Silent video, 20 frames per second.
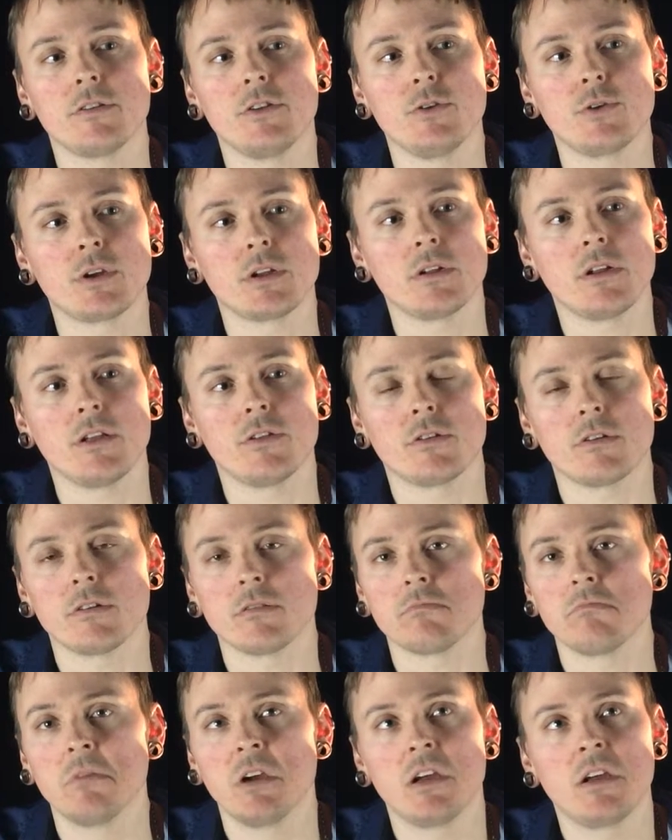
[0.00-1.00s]
you can
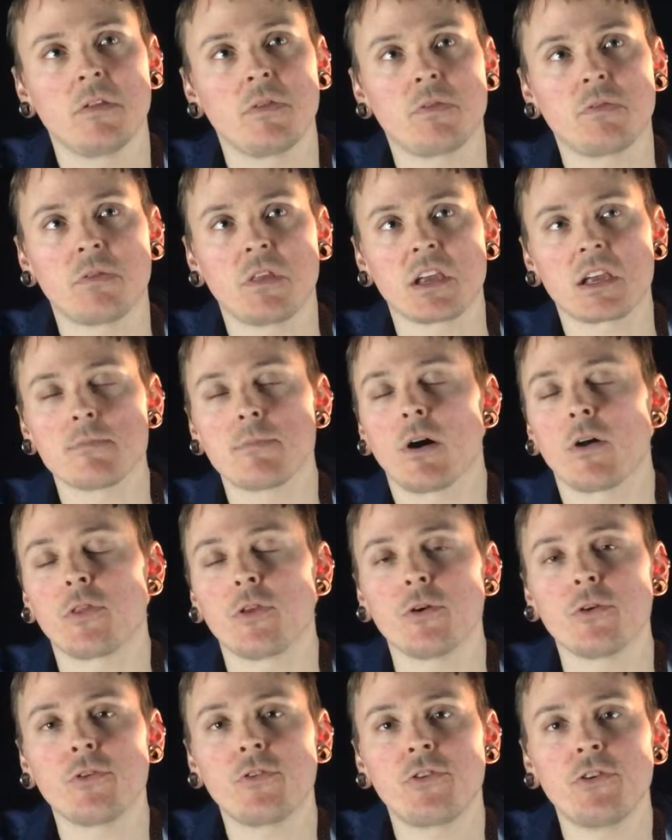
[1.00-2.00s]
either think about
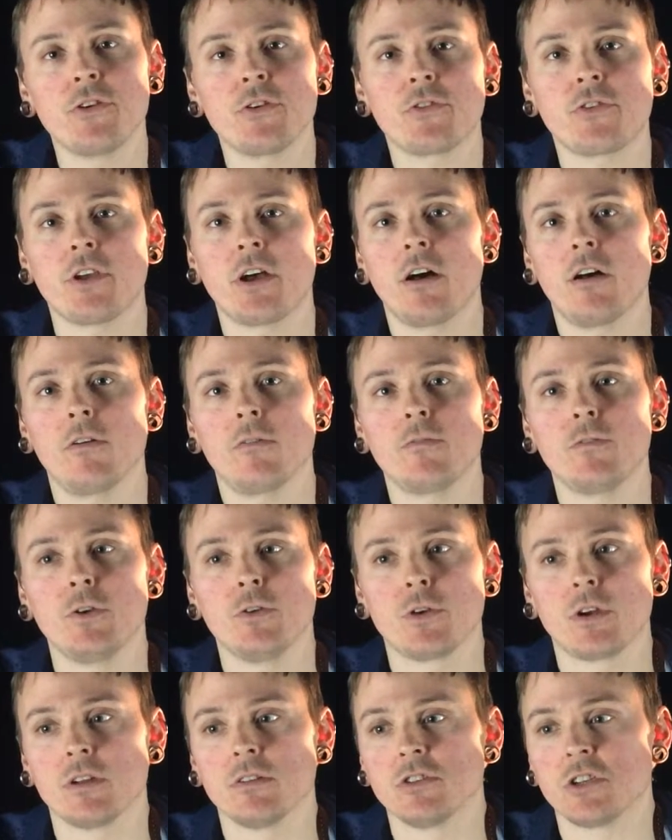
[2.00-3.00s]
those to yourself,
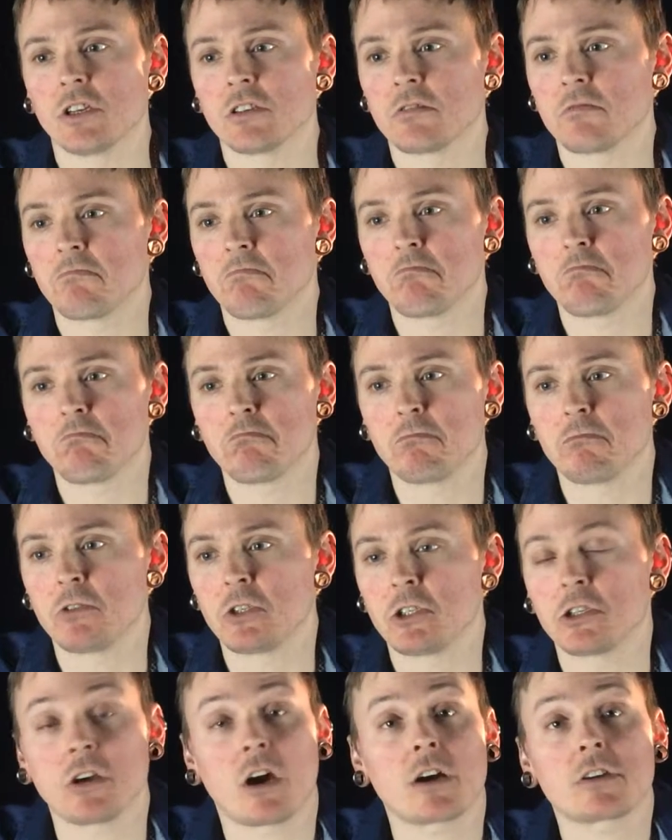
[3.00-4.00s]
you can just
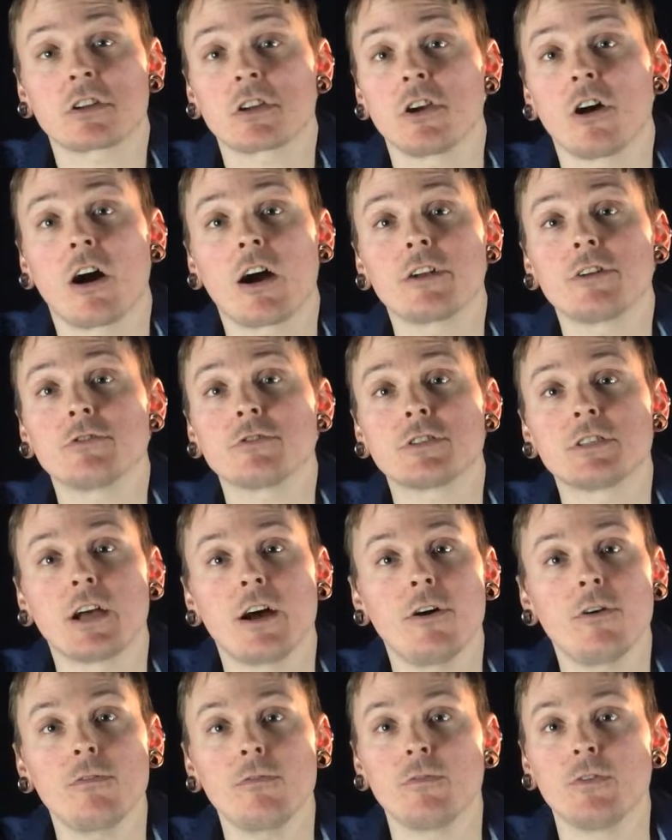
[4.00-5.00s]
talk to God
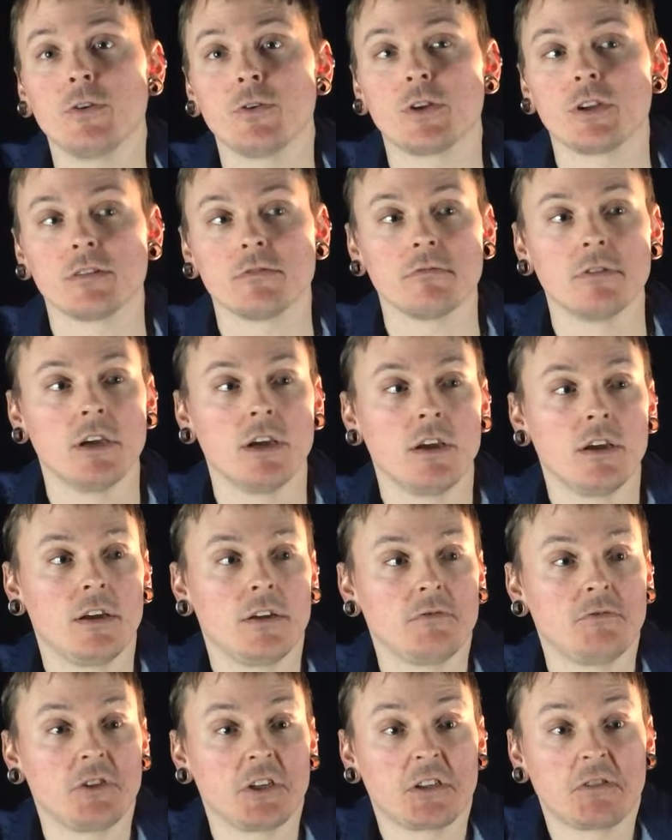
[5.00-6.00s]
yourself, you can
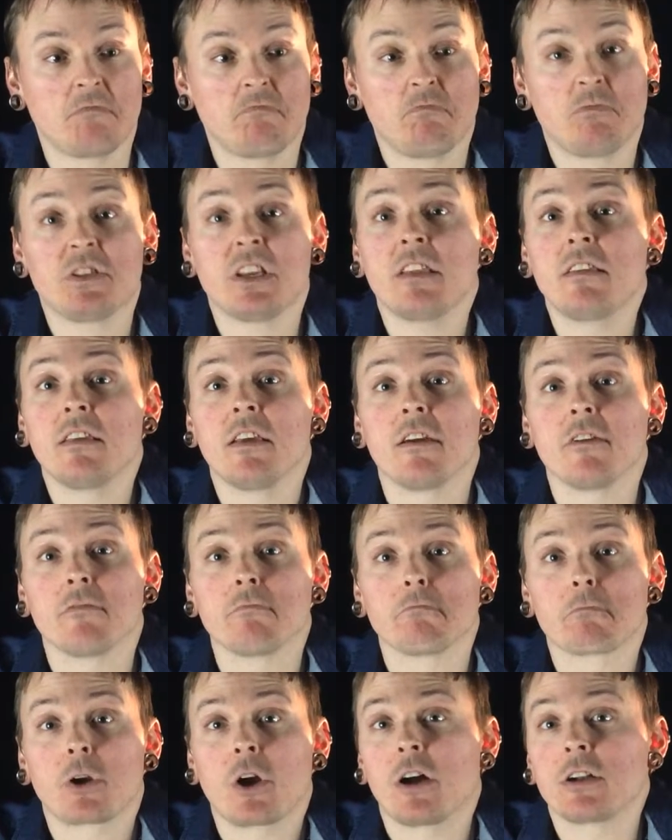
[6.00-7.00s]
just sit there
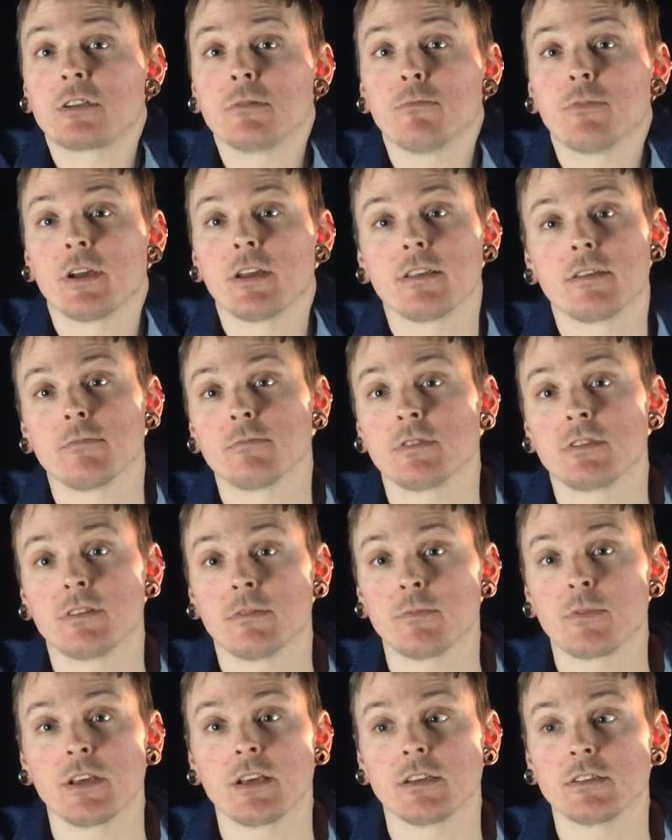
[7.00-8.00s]
and contemplate
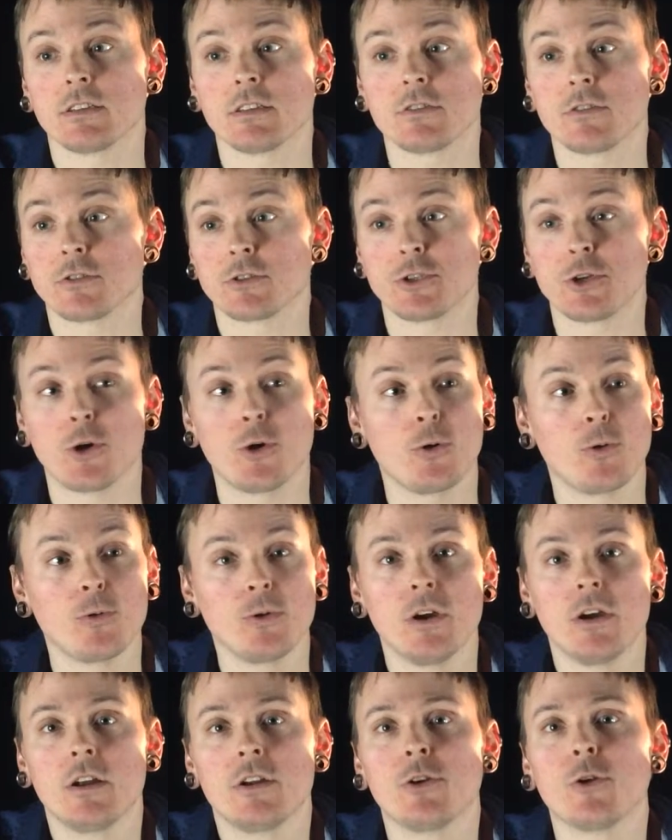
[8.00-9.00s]
some things, as there's no
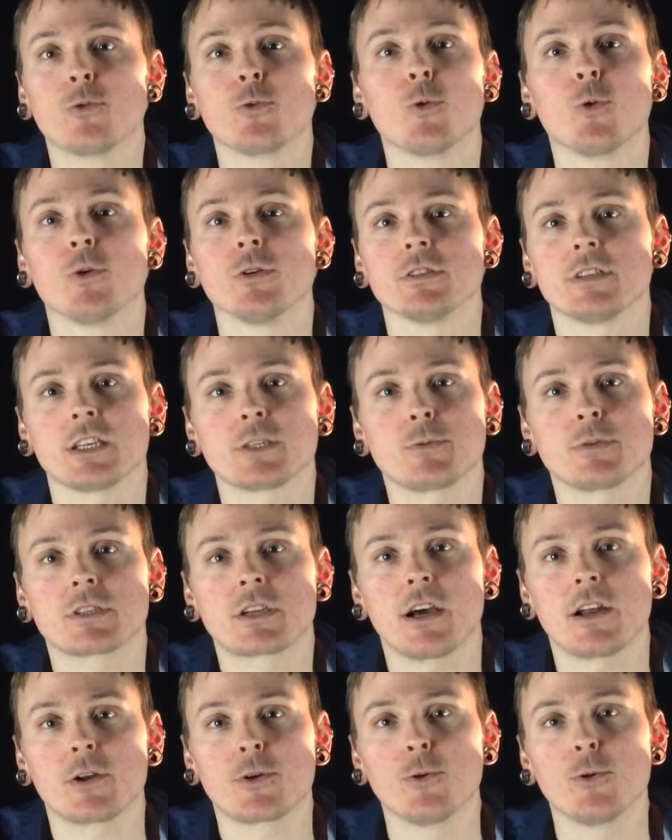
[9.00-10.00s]
rules. That's
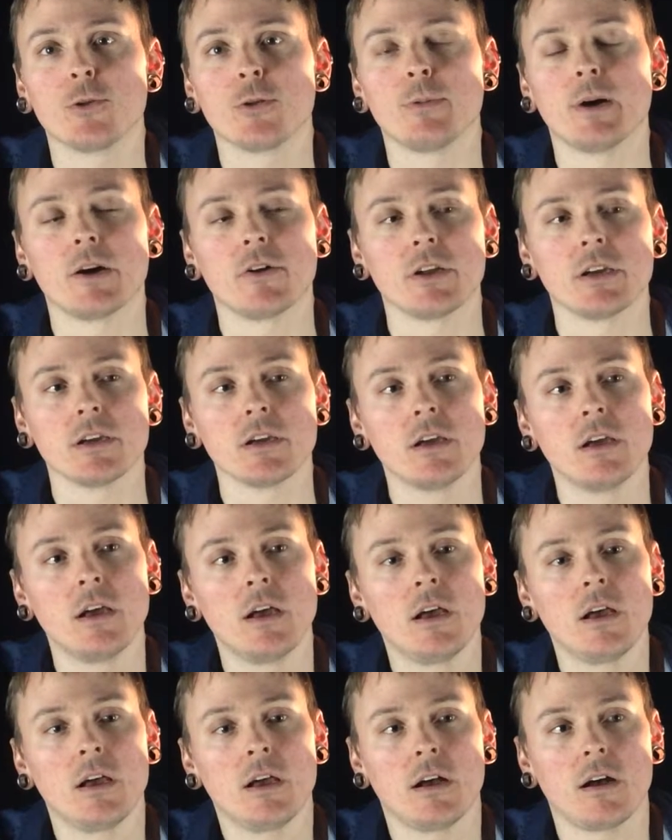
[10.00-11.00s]
what's kind of cool about
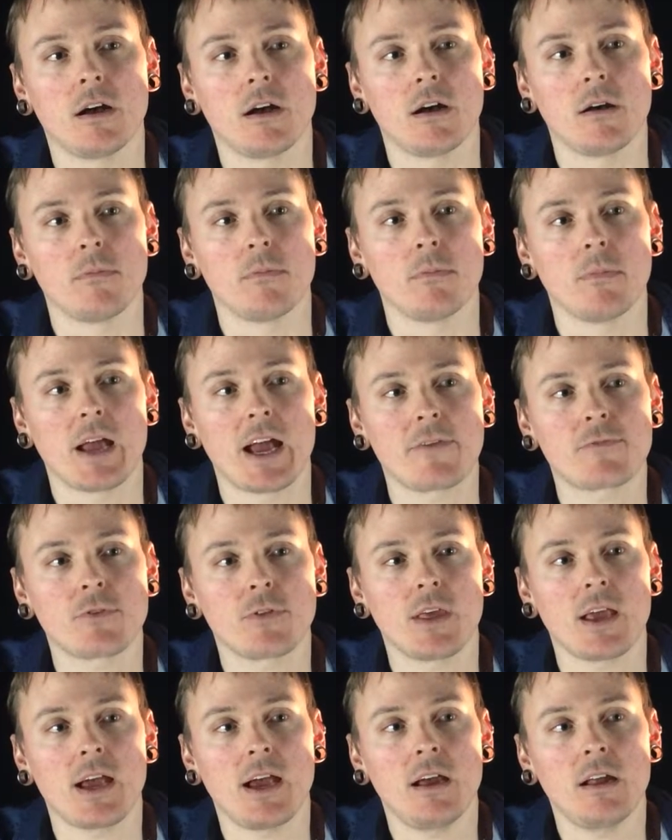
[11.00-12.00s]
it.
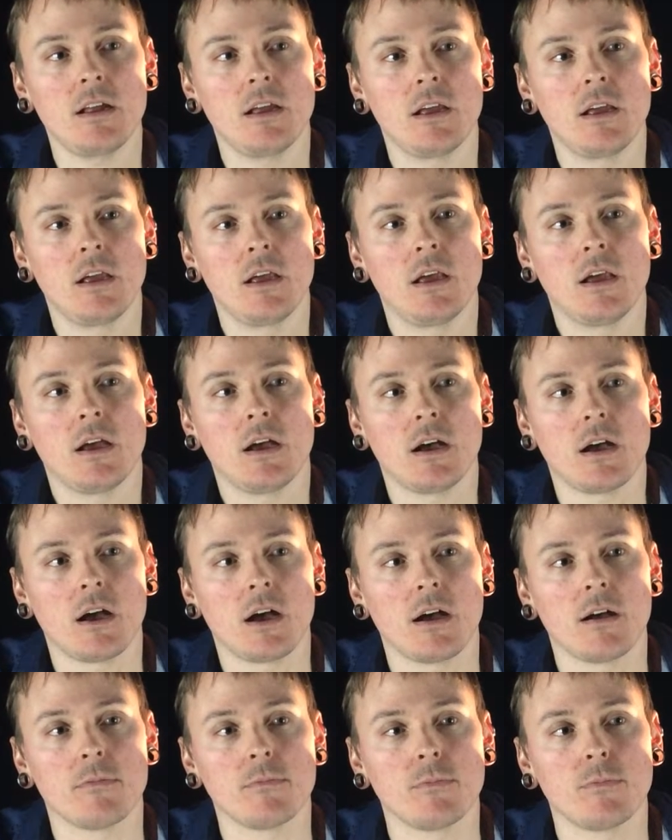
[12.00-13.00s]
After that,
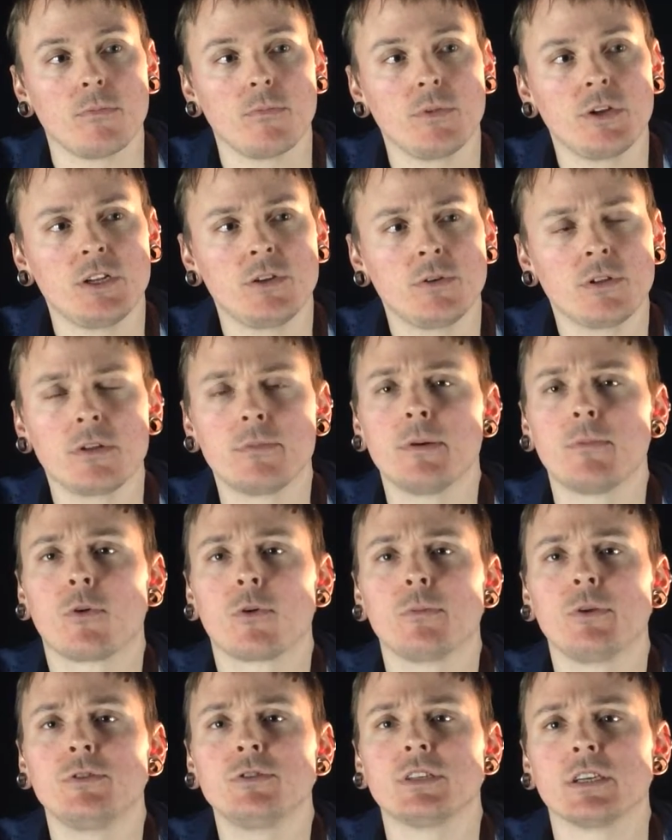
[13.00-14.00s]
we do a little bit
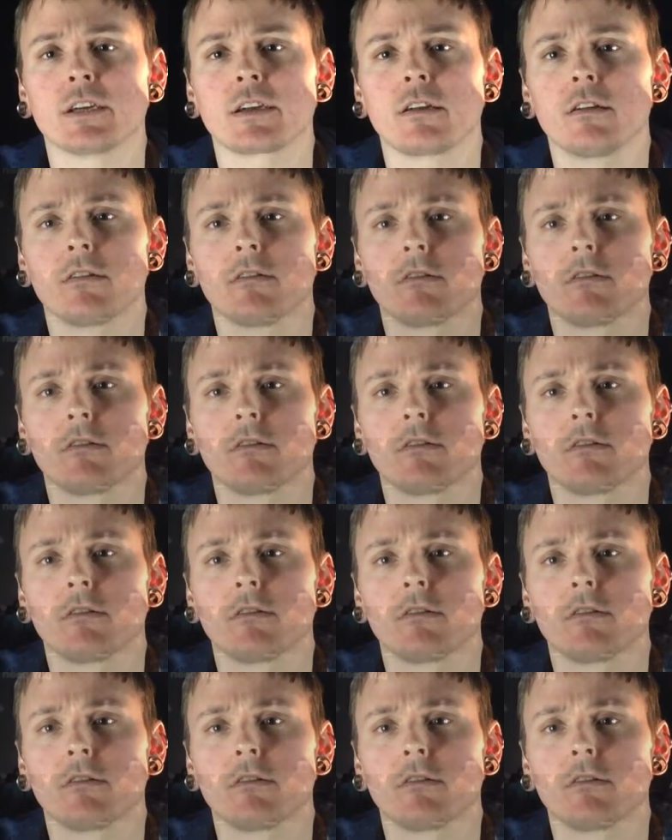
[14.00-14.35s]
more music,